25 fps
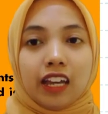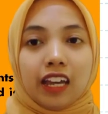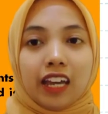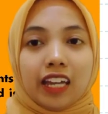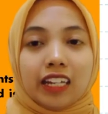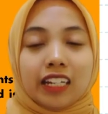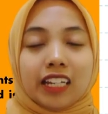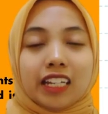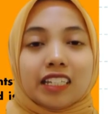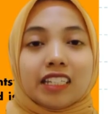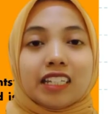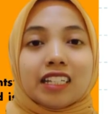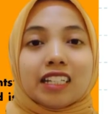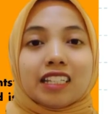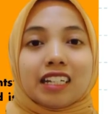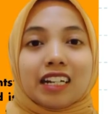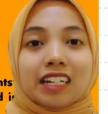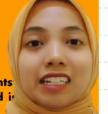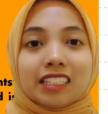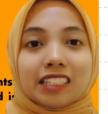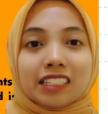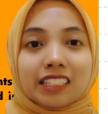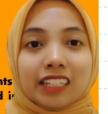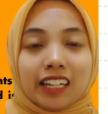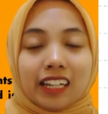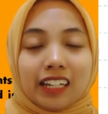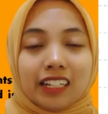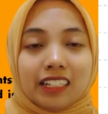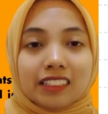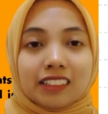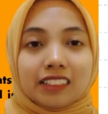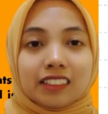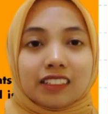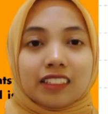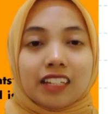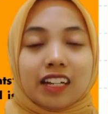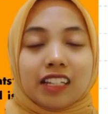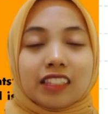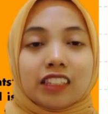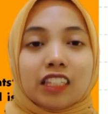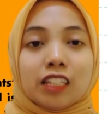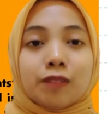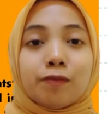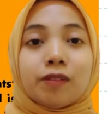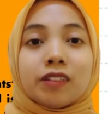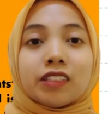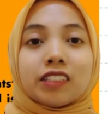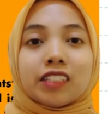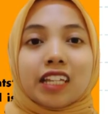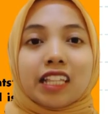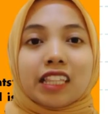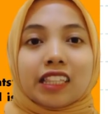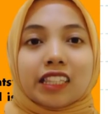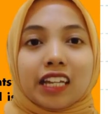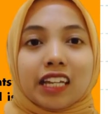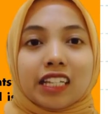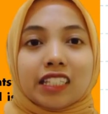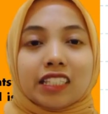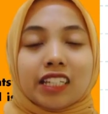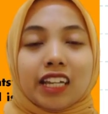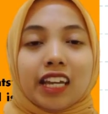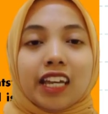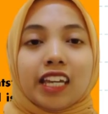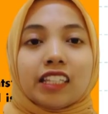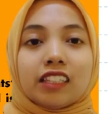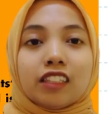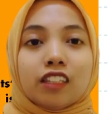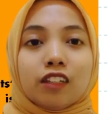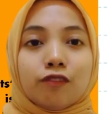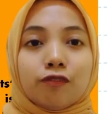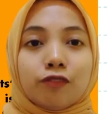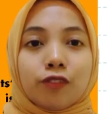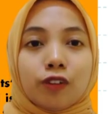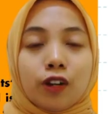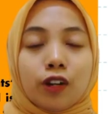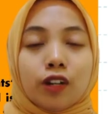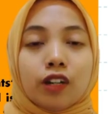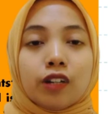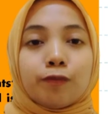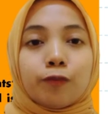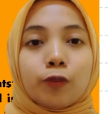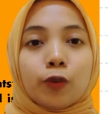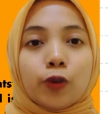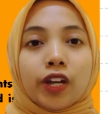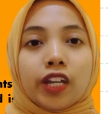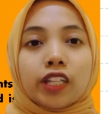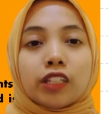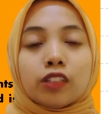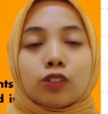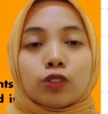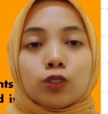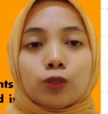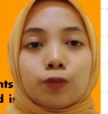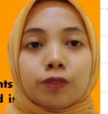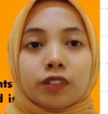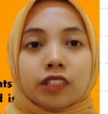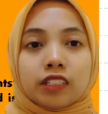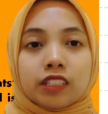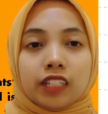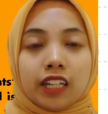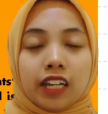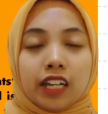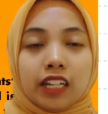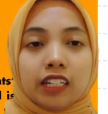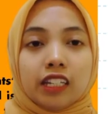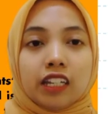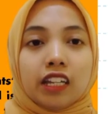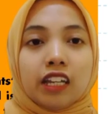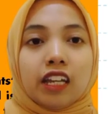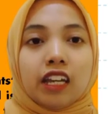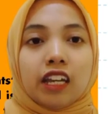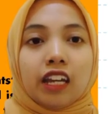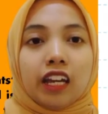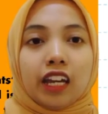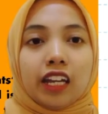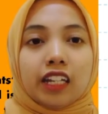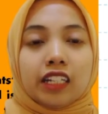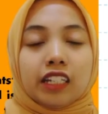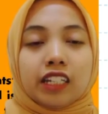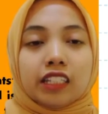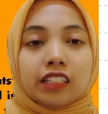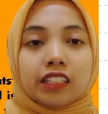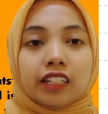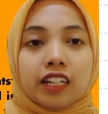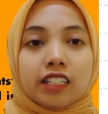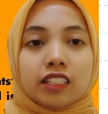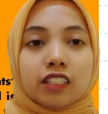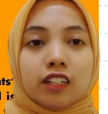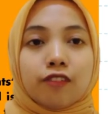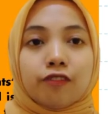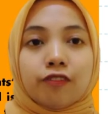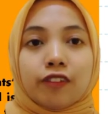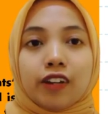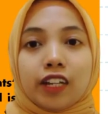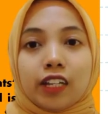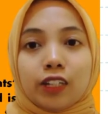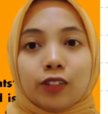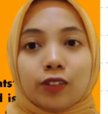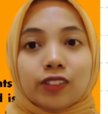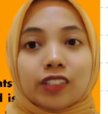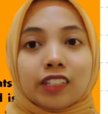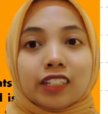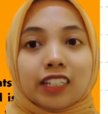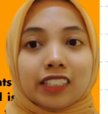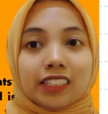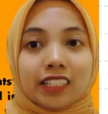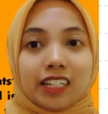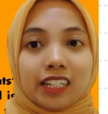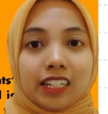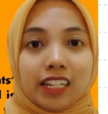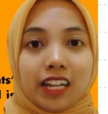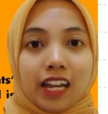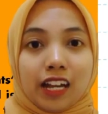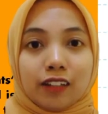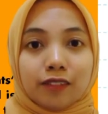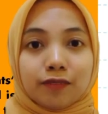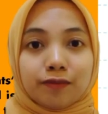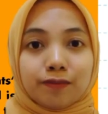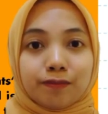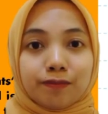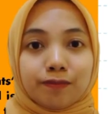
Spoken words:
And in the large scales, get the percentage 84.2%, and it has a very good criteria.